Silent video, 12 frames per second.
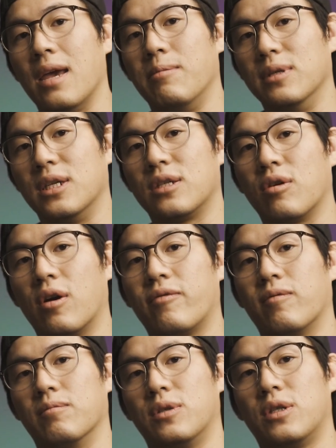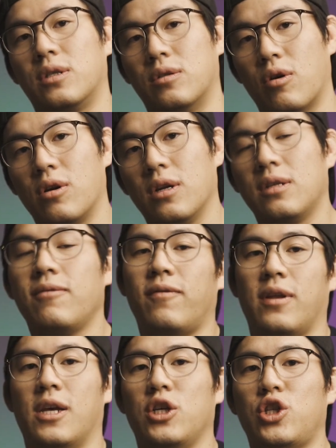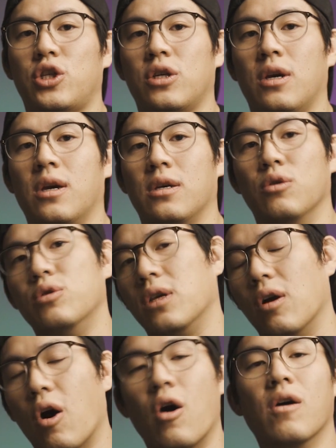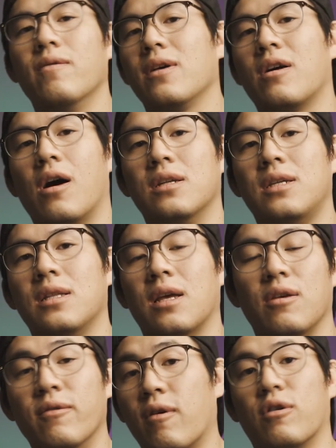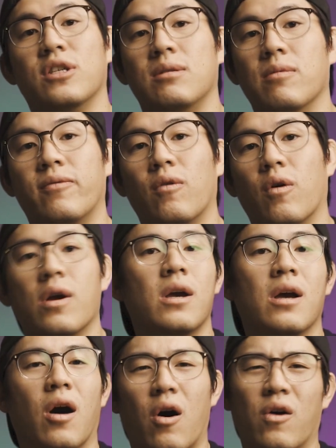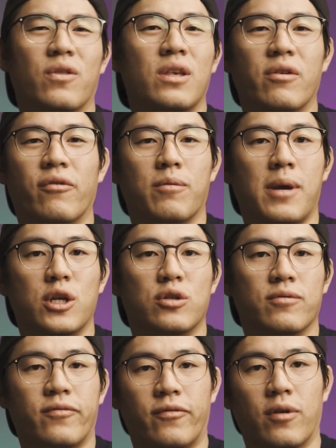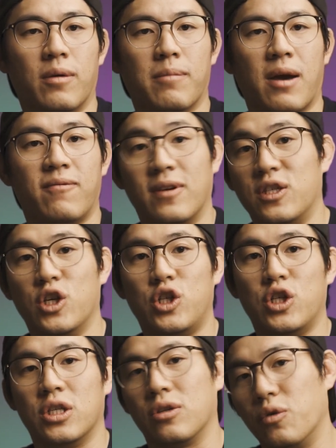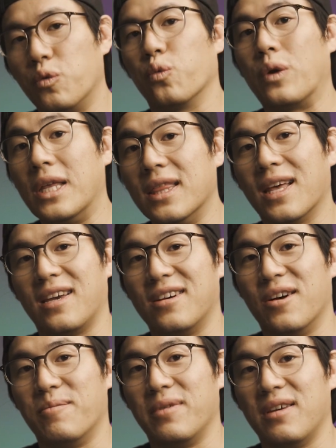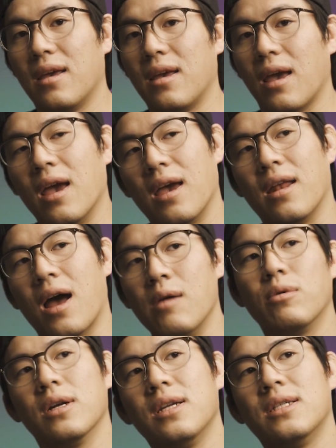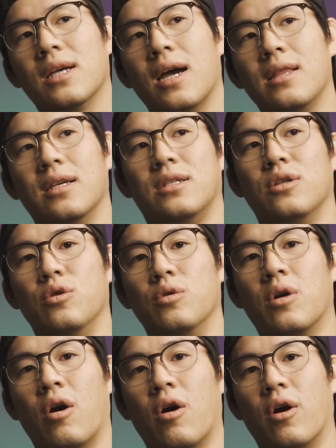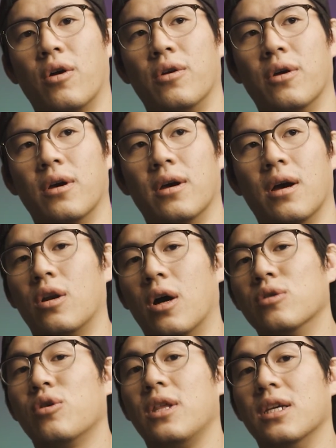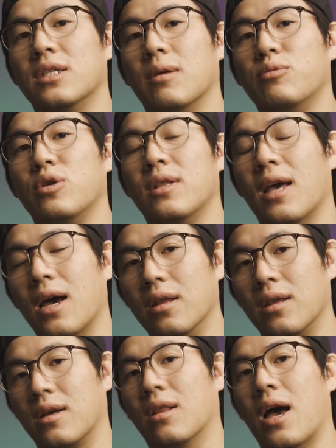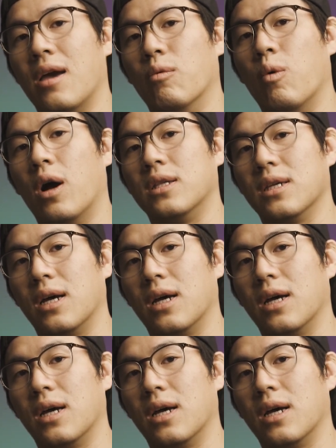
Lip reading: a business card from start to finish using all the content that you've already seen before, all the information from my fictitious green light company. And I wanna design this new card under the assumption that the client wants